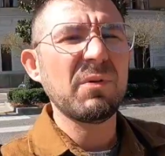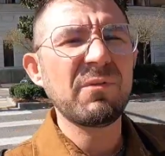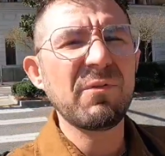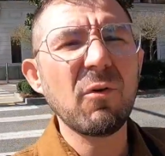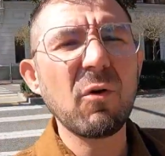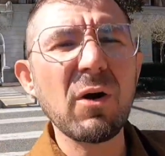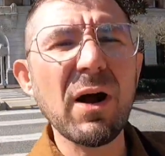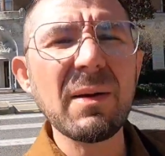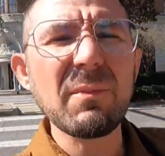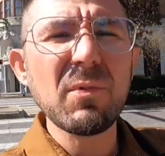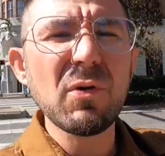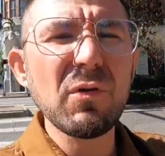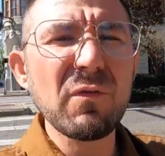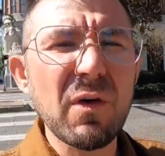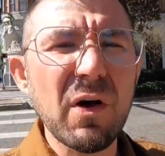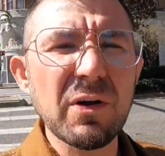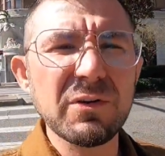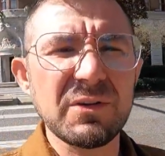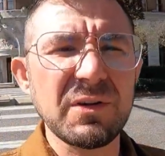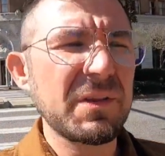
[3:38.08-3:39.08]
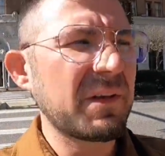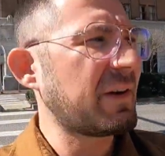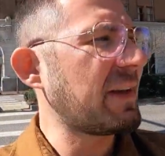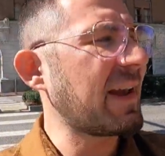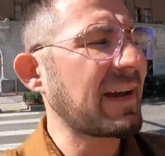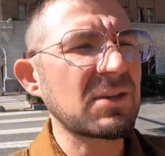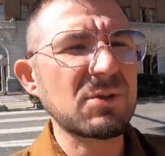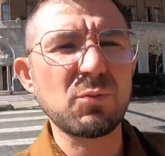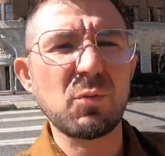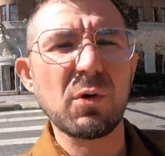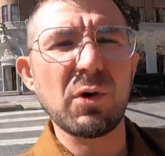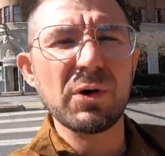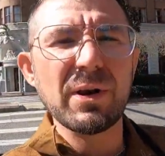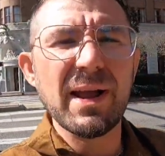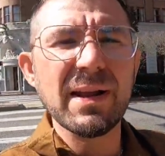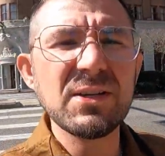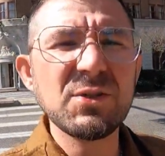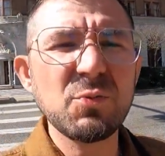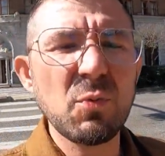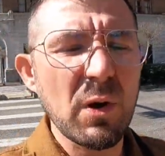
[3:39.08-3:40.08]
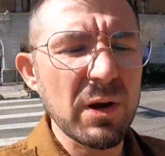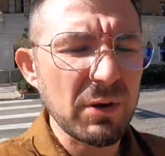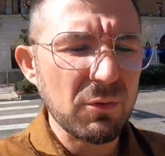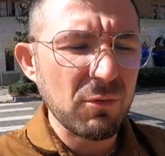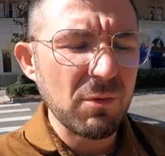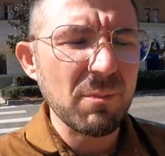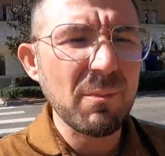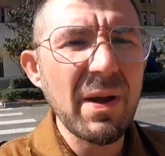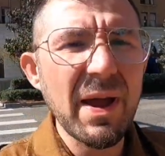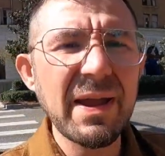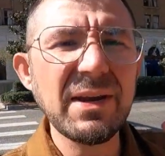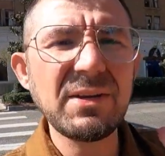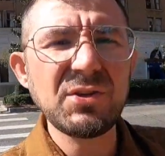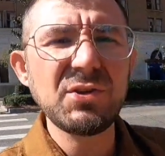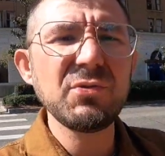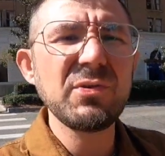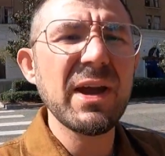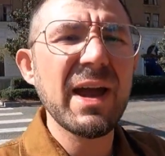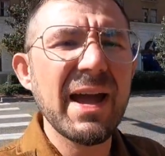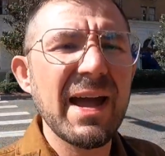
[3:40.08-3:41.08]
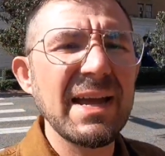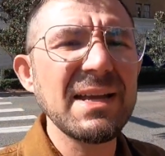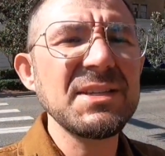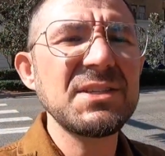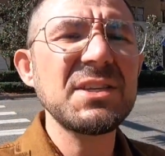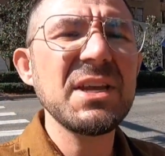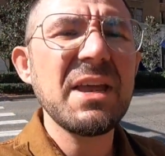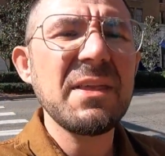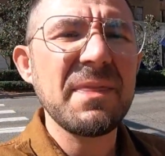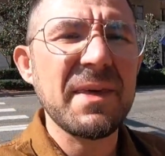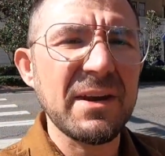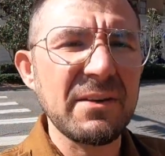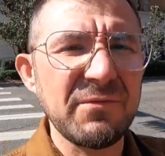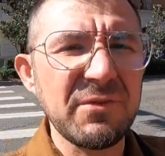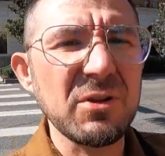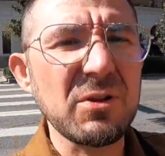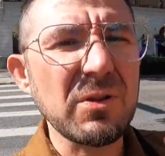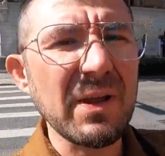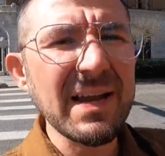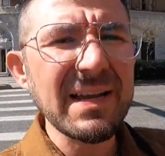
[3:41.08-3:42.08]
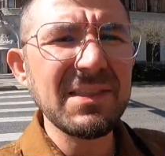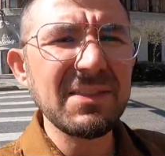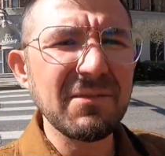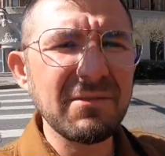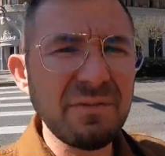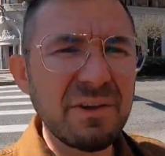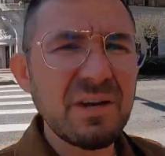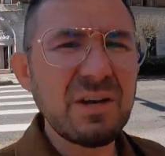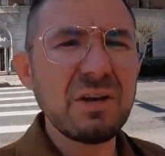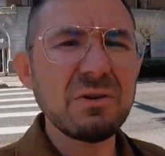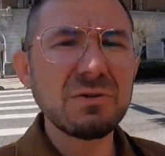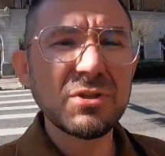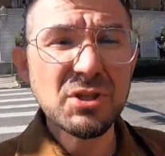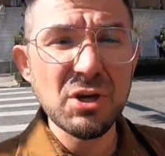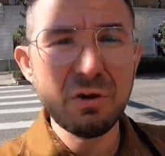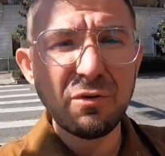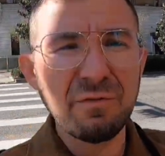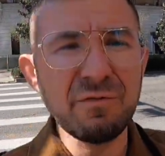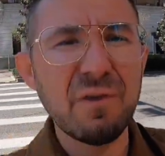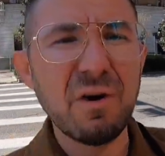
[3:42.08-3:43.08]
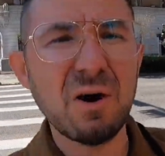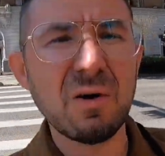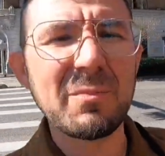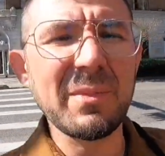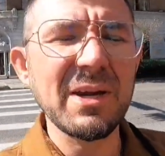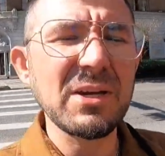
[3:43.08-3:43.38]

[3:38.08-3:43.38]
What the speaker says: Before I move on to the next word, I just want to remind you guys that if you liked the video so far,